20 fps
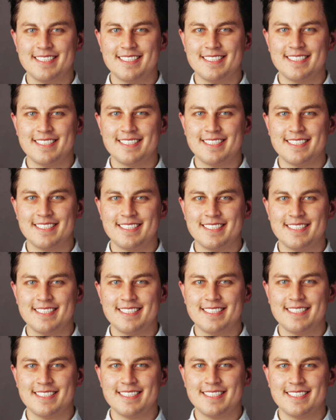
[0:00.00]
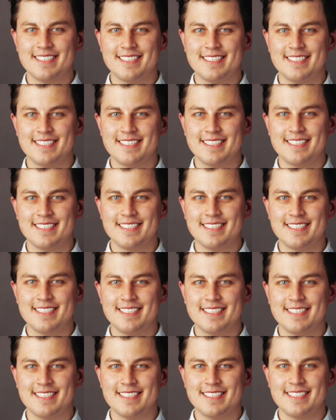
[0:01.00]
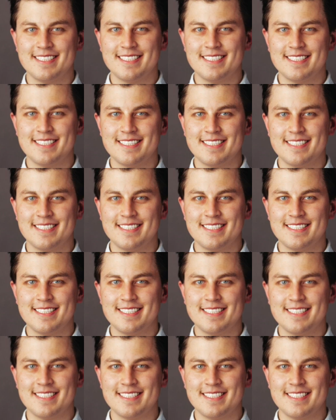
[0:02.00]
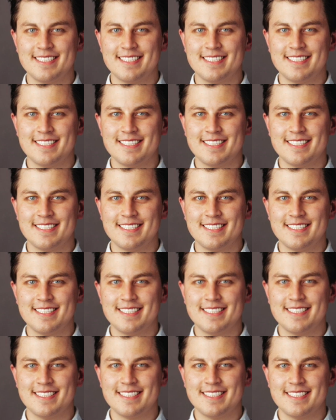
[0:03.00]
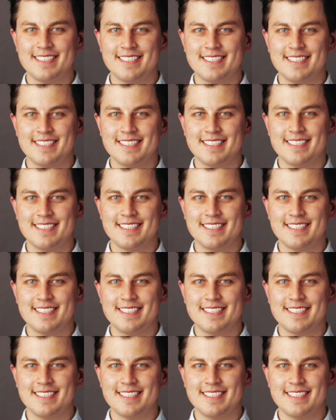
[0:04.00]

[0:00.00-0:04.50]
(not speaking)